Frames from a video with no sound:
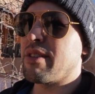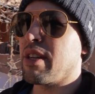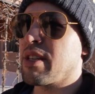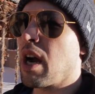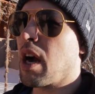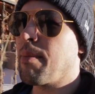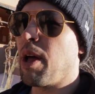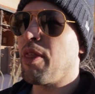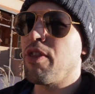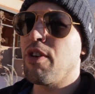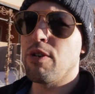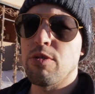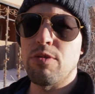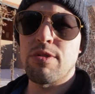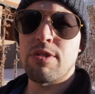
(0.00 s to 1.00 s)
I'll talk about
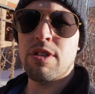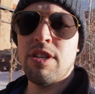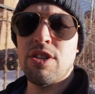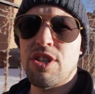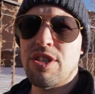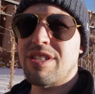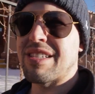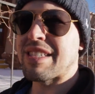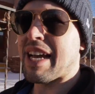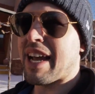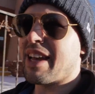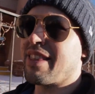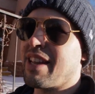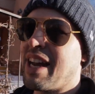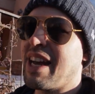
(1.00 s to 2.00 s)
those in just a
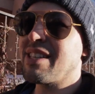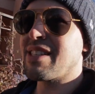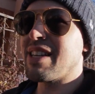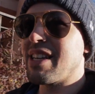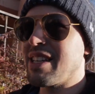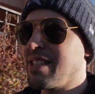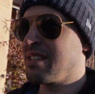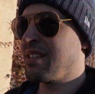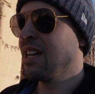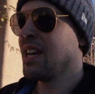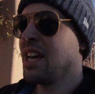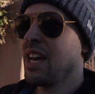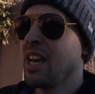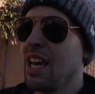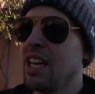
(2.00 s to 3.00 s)
second. The nice thing is
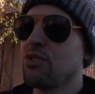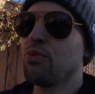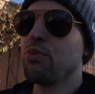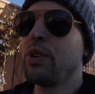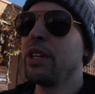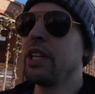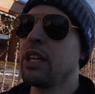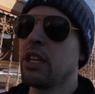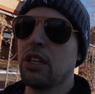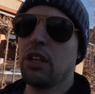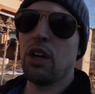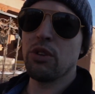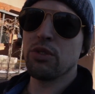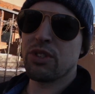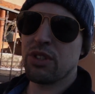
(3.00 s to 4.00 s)
it's really
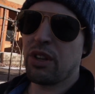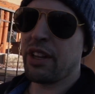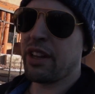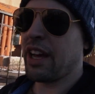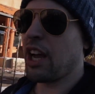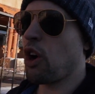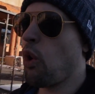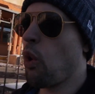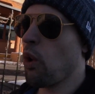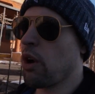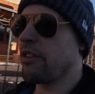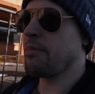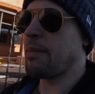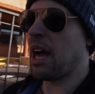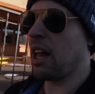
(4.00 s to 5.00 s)
close. They're only like a quarter
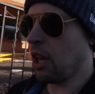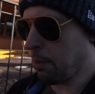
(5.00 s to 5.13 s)
of a mile